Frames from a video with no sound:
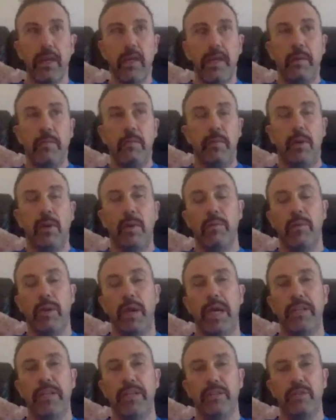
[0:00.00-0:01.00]
But
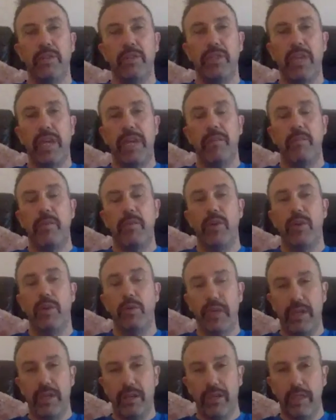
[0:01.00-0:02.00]
as I was saying, when I
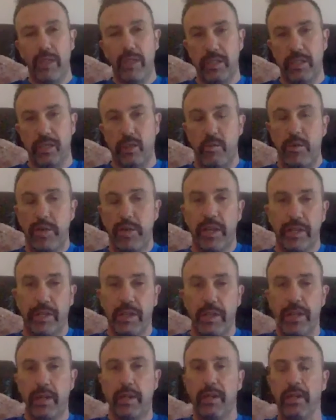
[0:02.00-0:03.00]
went under this lorry and